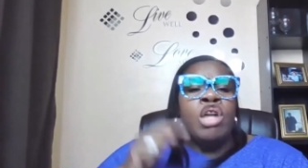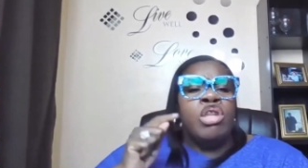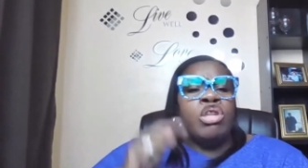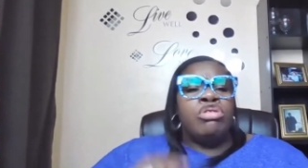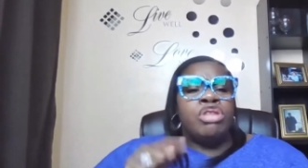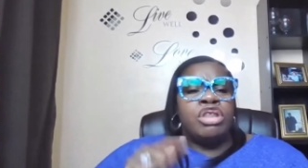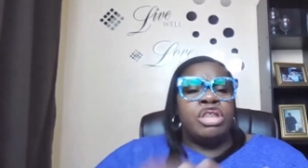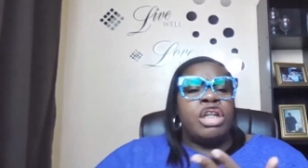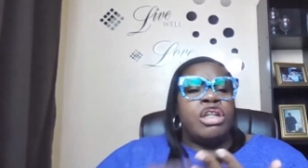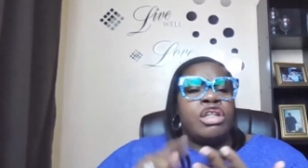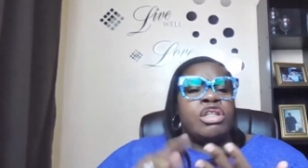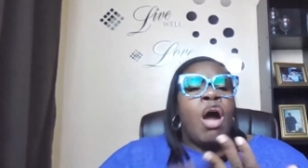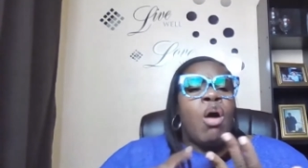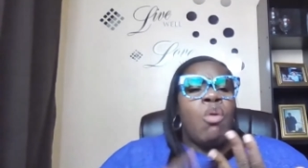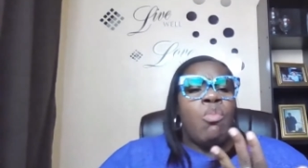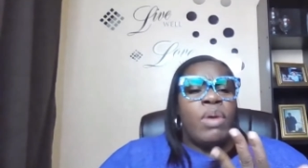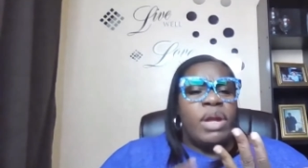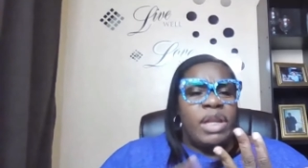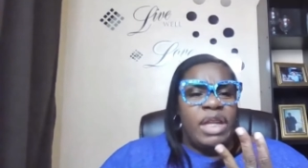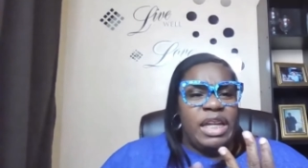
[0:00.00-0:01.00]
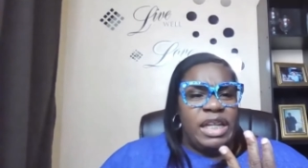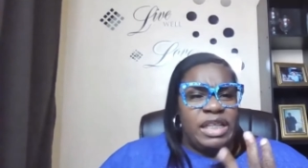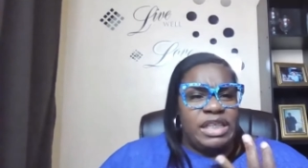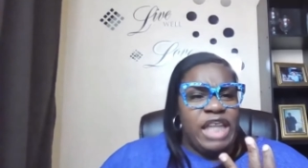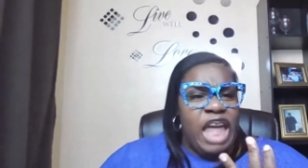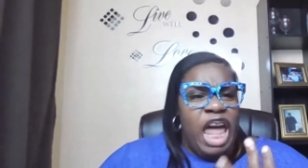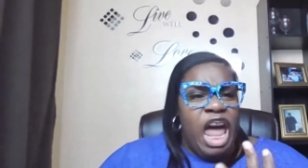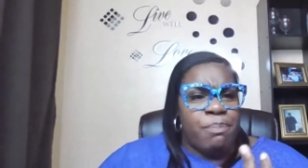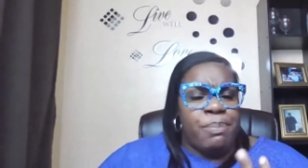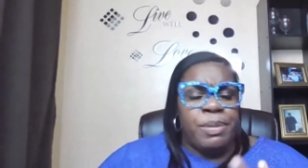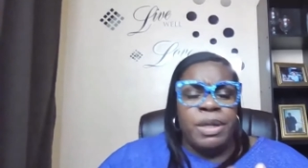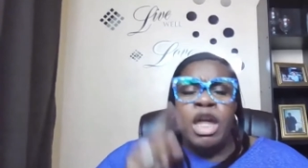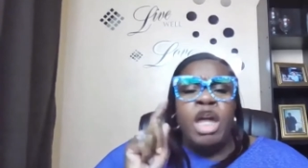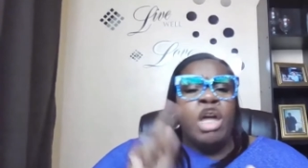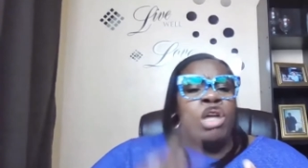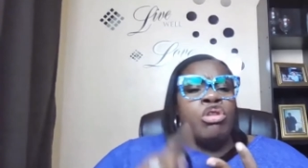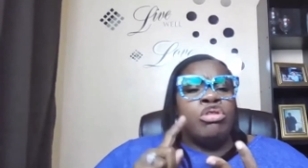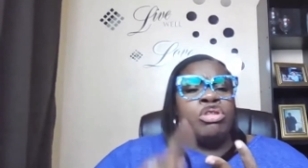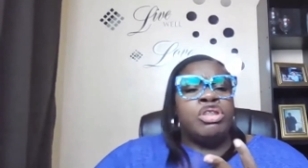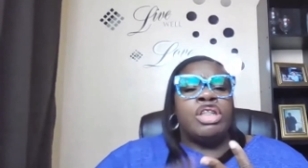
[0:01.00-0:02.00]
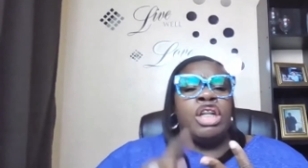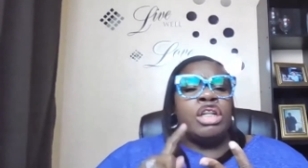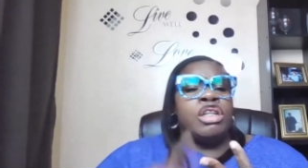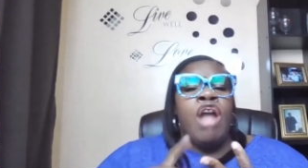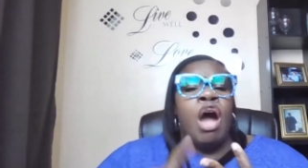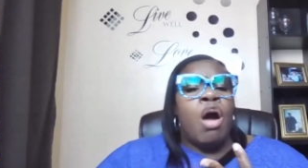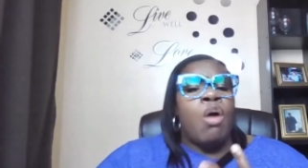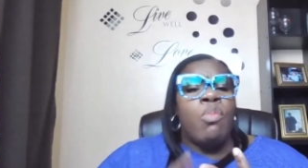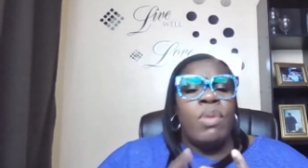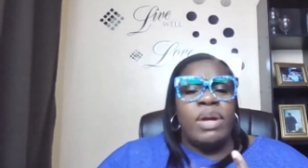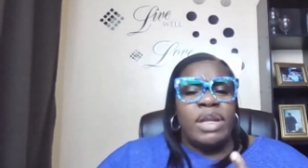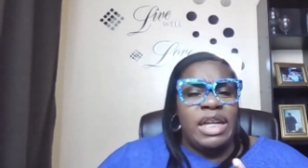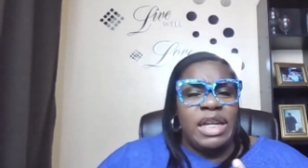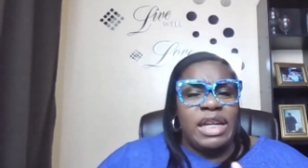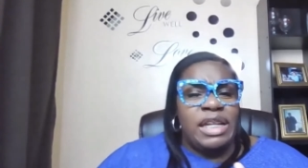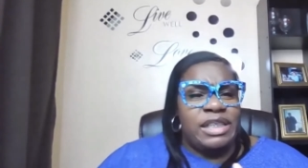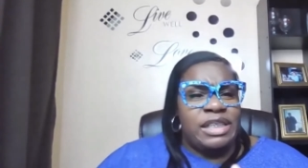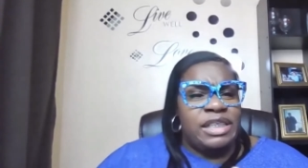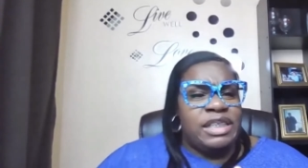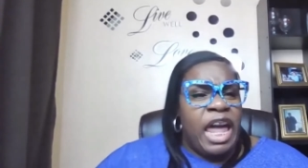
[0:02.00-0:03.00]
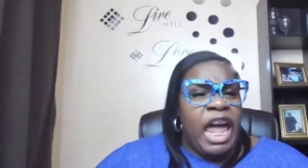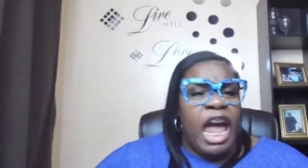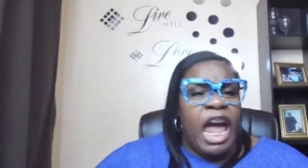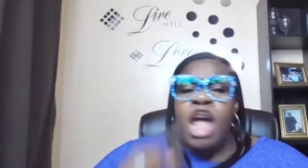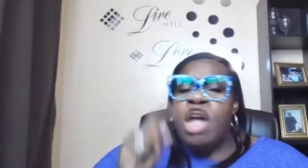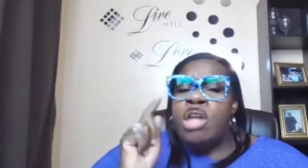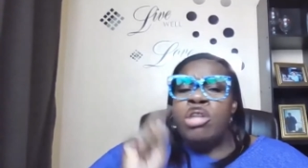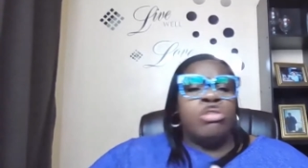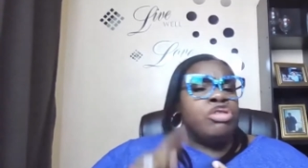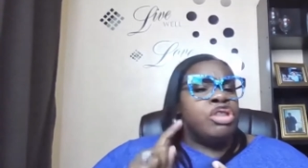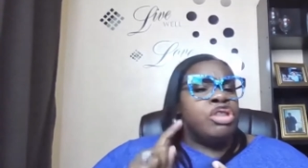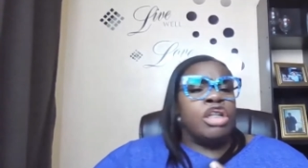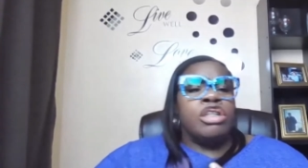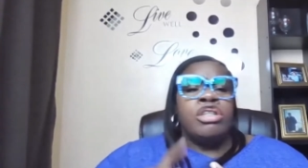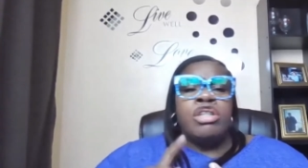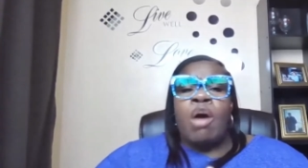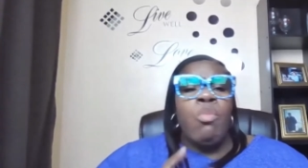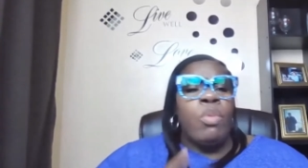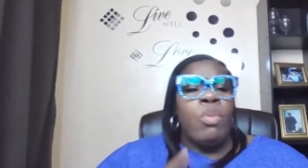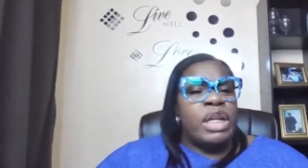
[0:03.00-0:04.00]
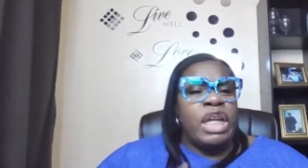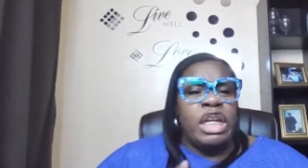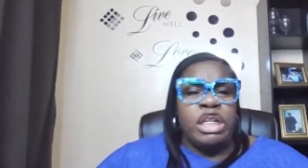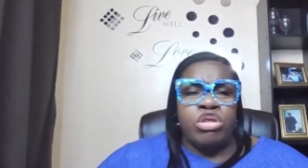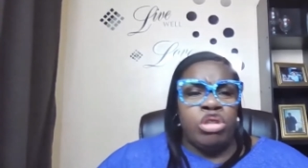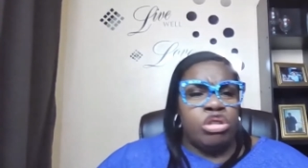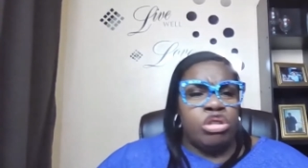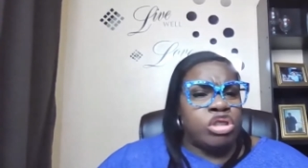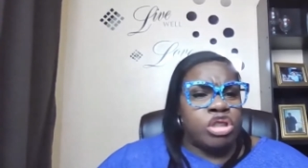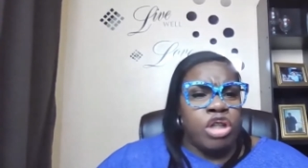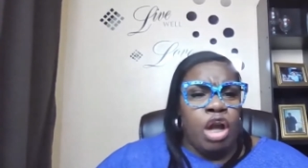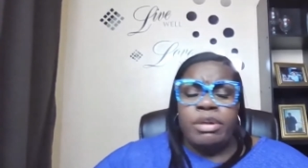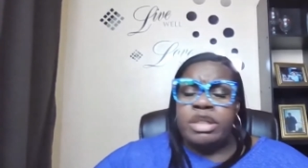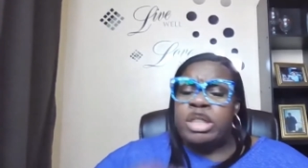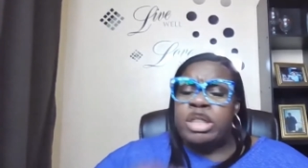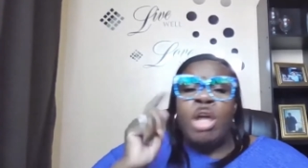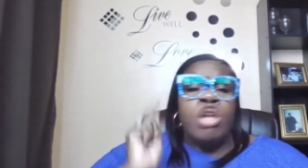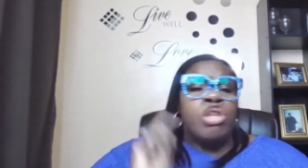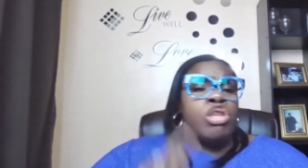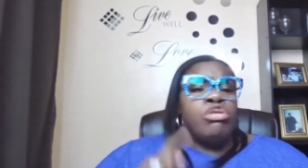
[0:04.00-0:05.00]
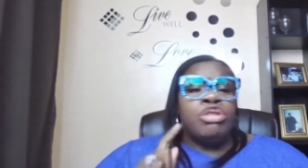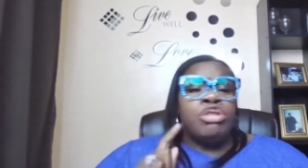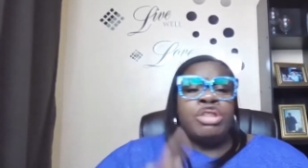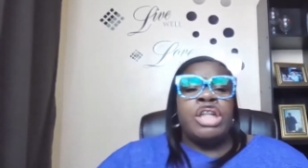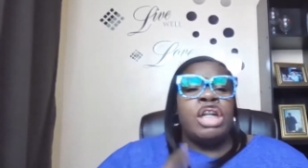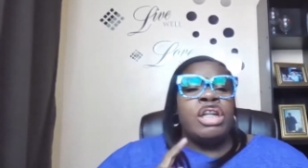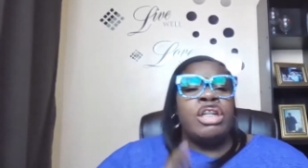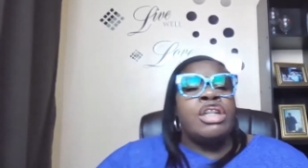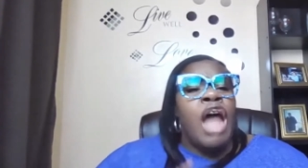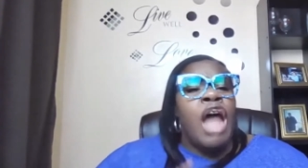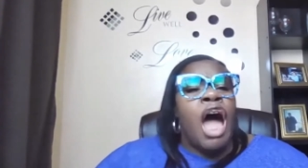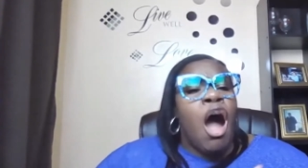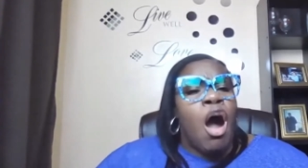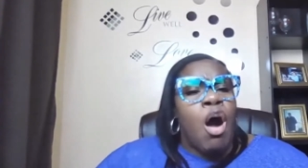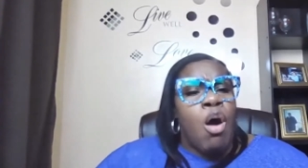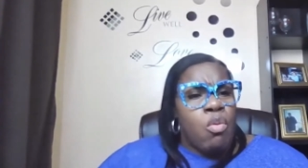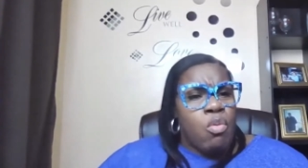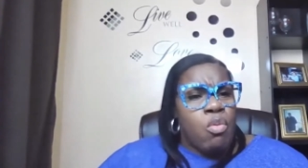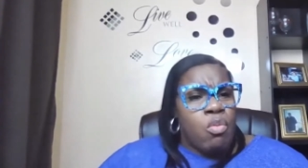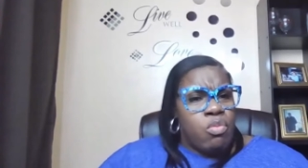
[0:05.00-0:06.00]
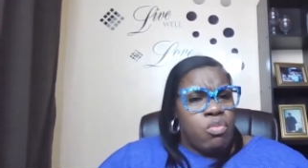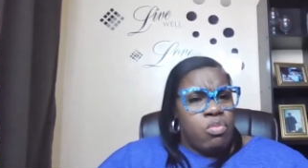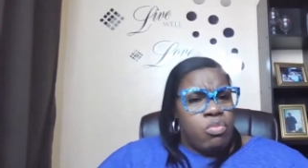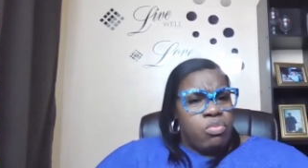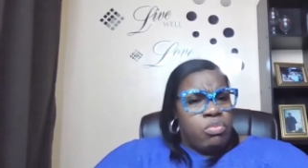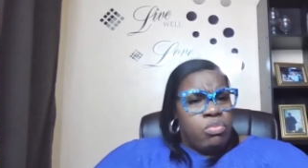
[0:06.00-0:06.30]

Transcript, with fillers: You should know when he is happy. You should know when he is sad. You should know when he's discouraged. You should know